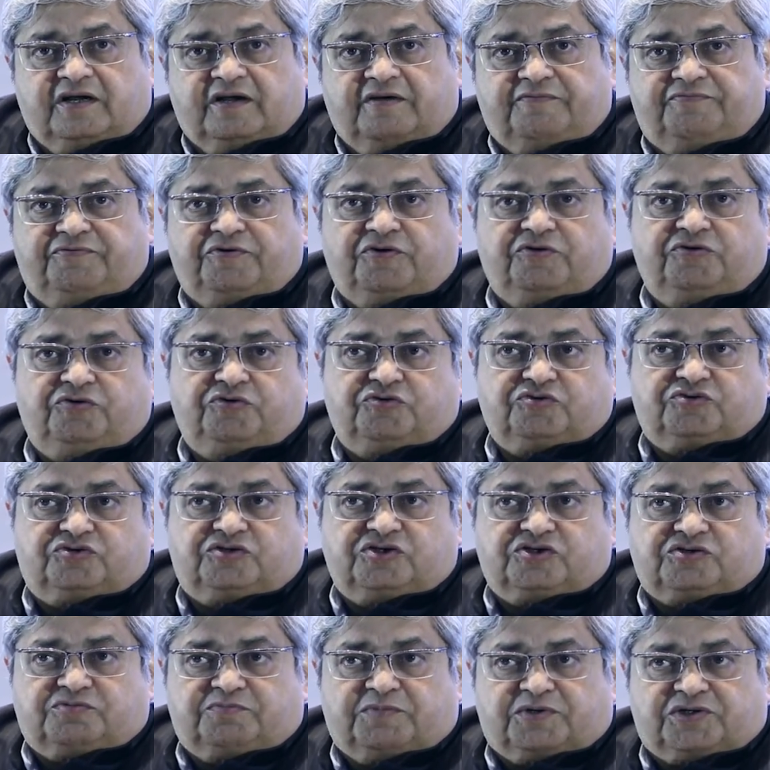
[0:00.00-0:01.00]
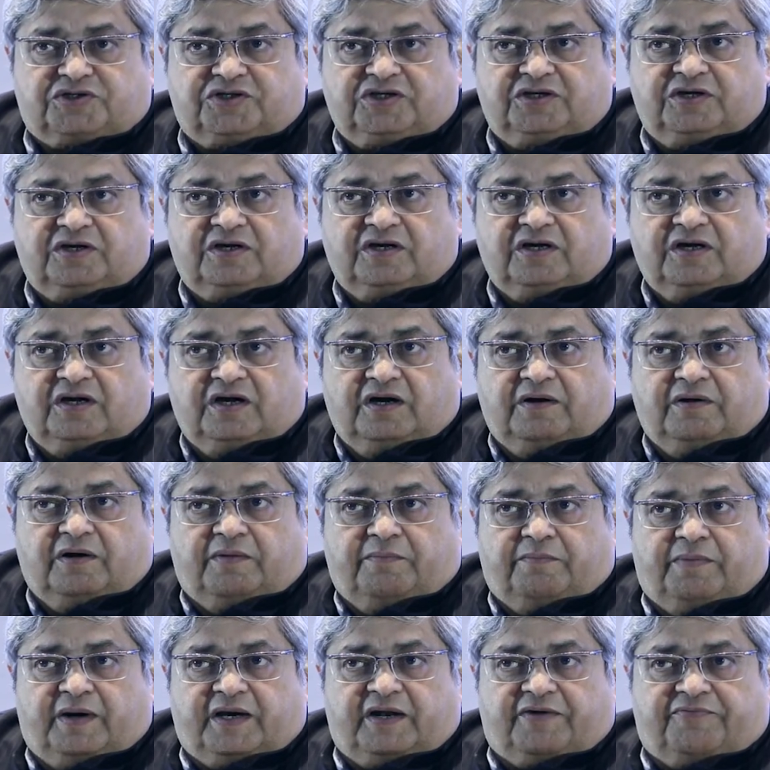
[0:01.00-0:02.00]
if you use this machine.
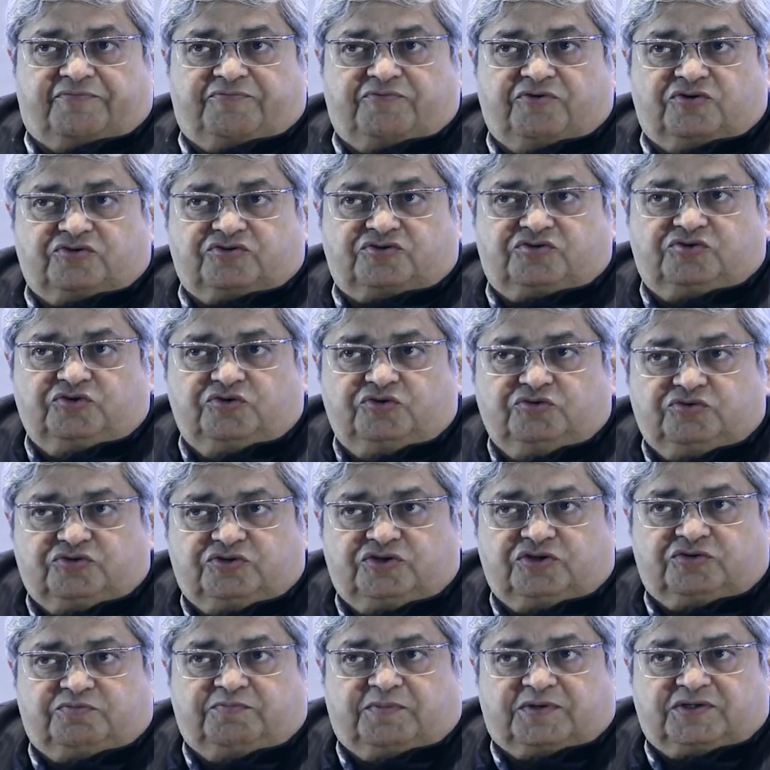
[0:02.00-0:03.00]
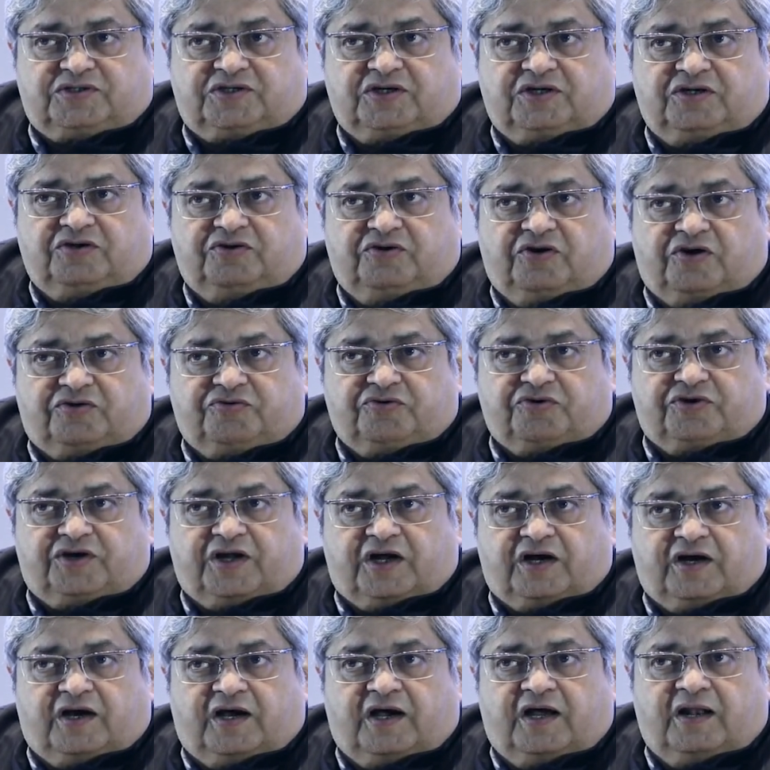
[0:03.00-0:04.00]
But of course, to use this machine, you have to
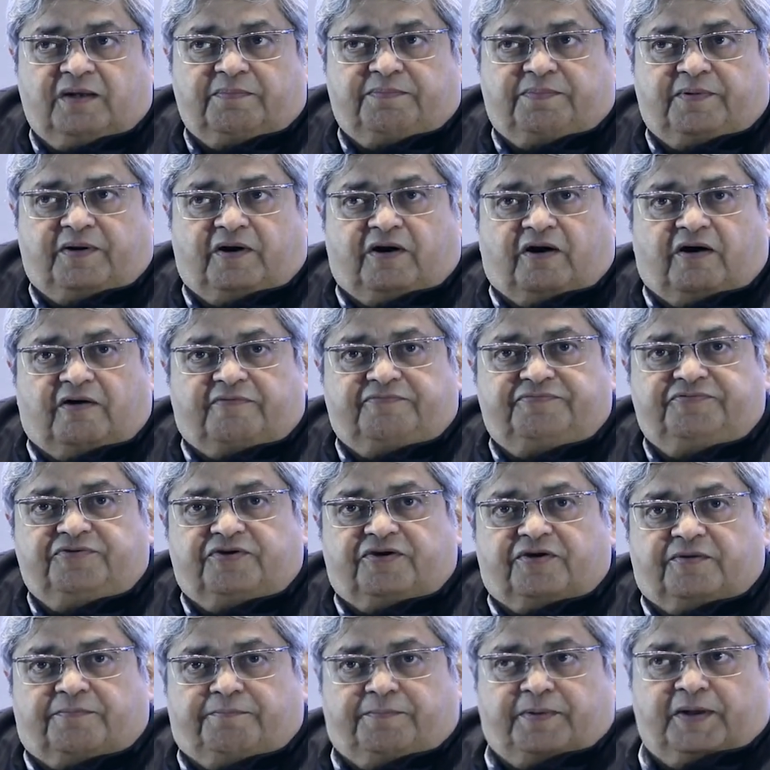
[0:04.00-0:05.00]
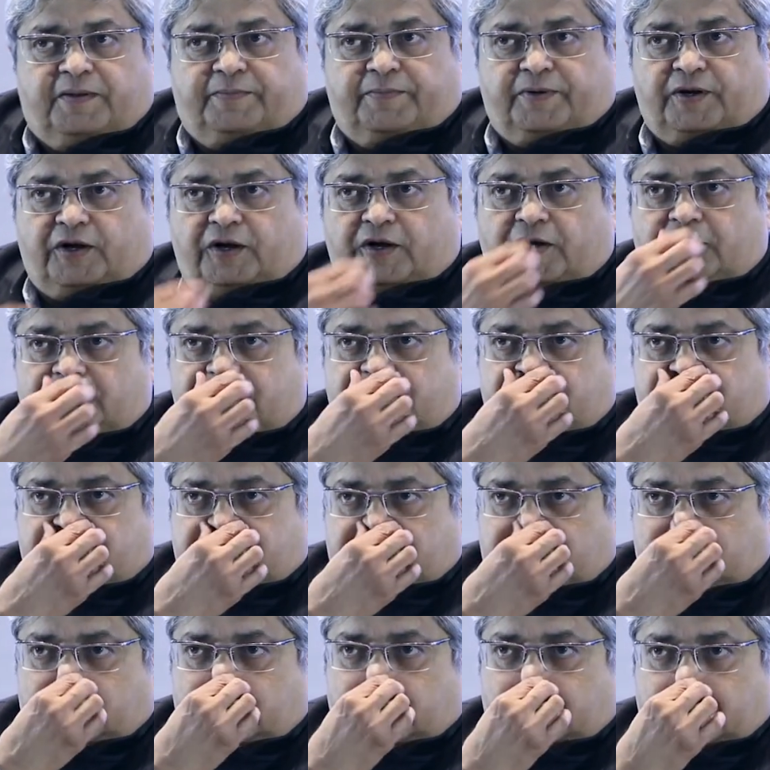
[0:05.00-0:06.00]
take a help of your
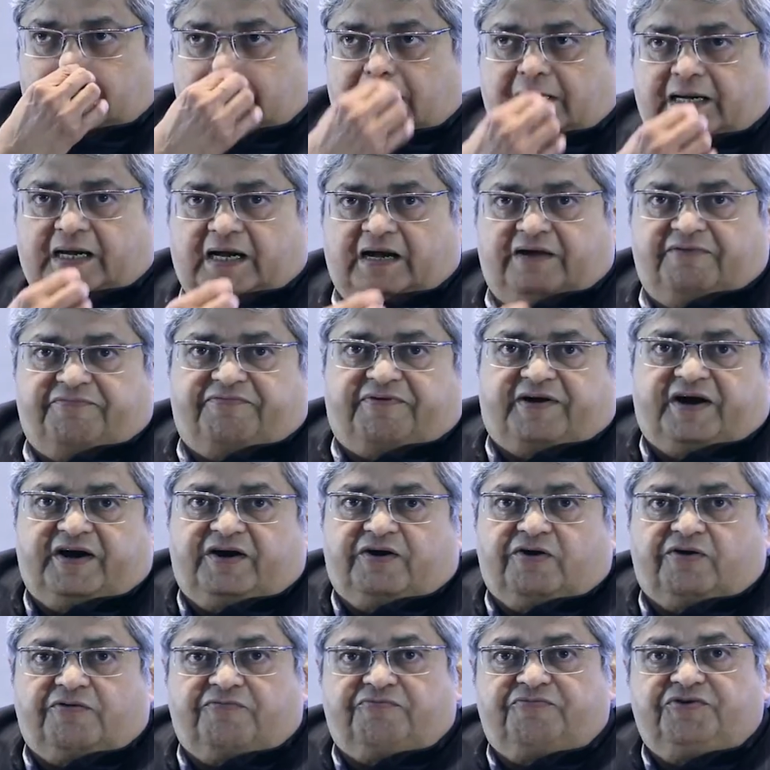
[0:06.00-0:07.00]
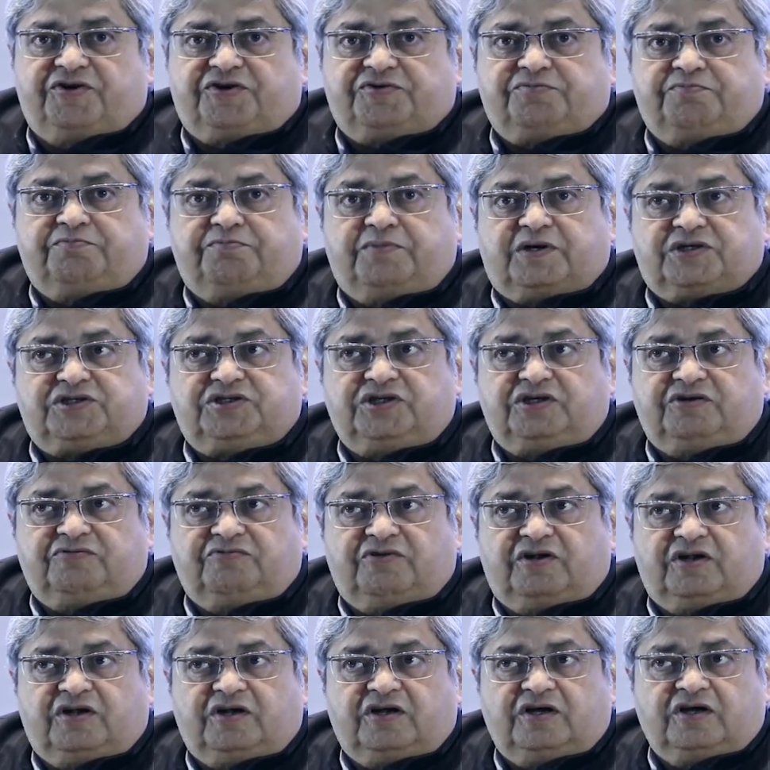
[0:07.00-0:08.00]
pulmonologist and find out which machine
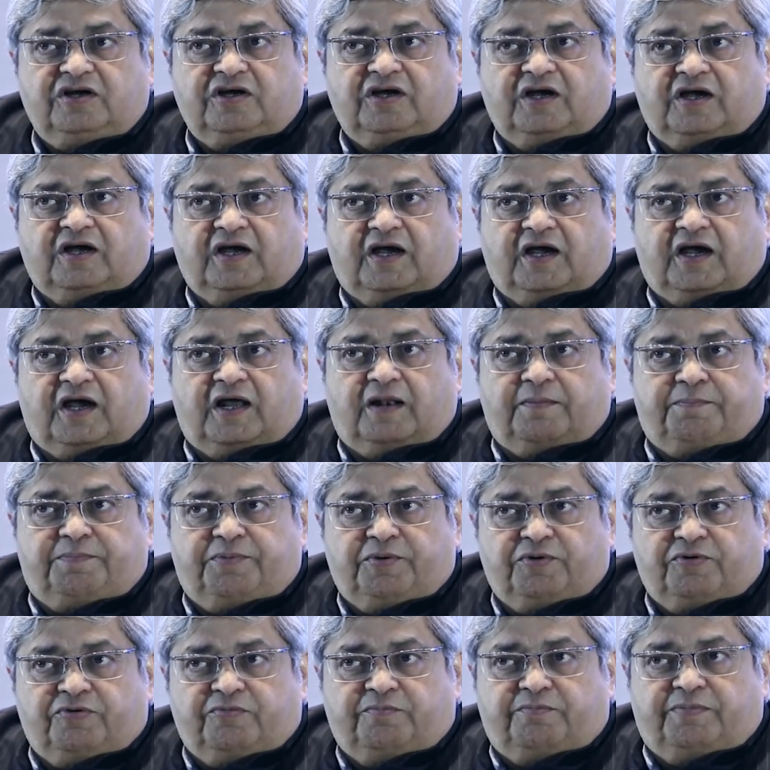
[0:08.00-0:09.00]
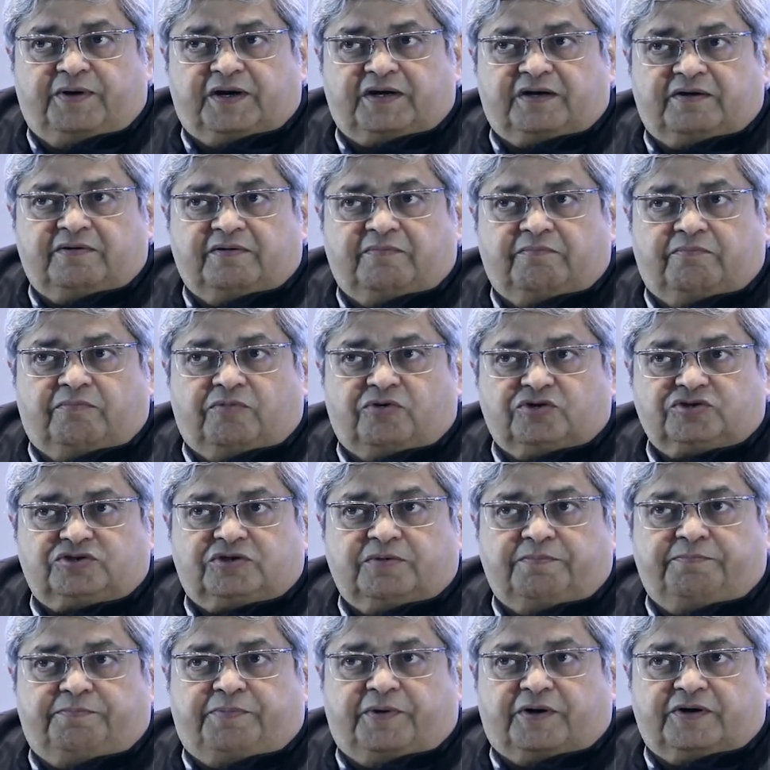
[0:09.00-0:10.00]
will help you. But most
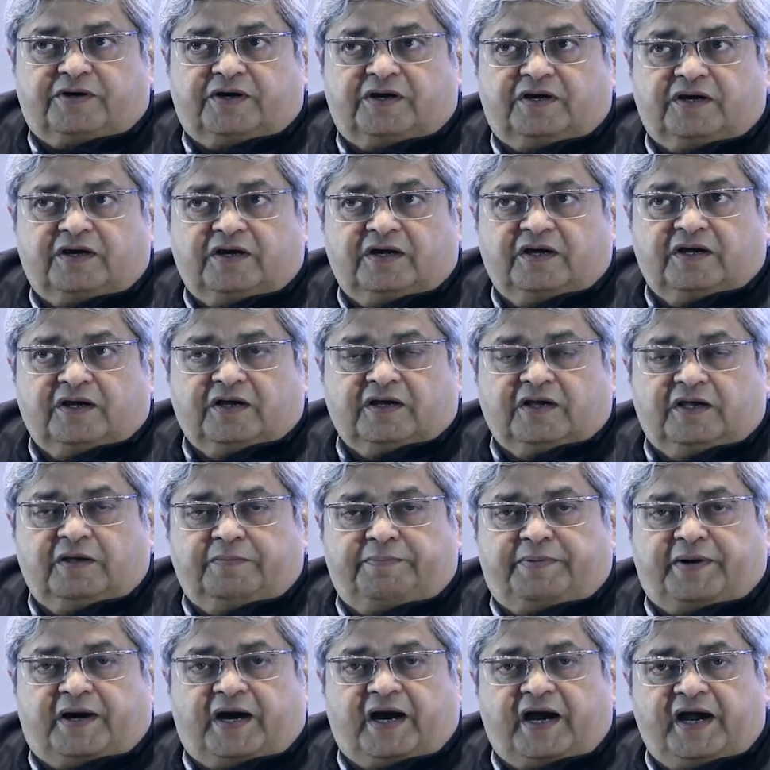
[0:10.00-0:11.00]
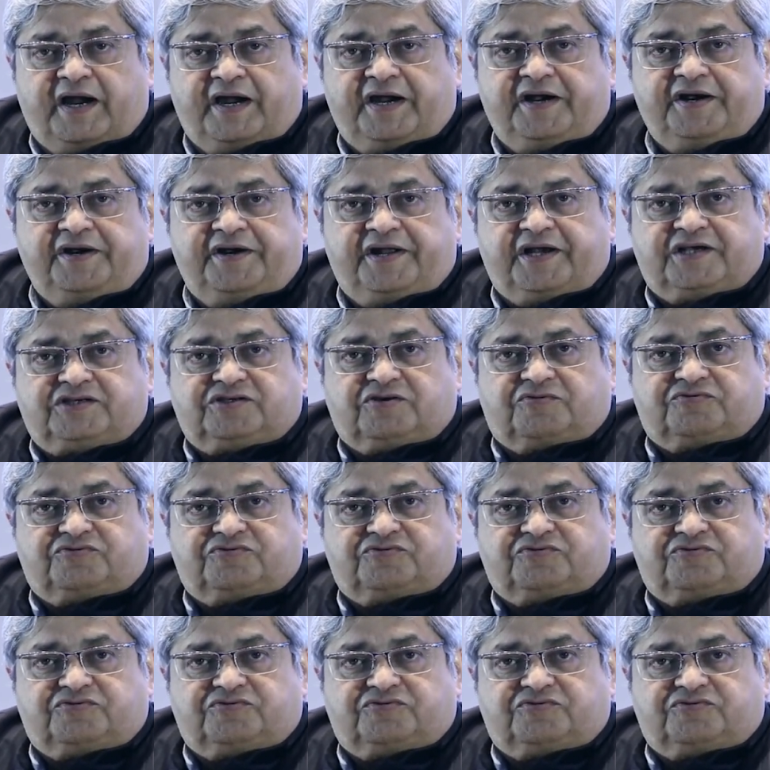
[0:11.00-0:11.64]
important, keep a high index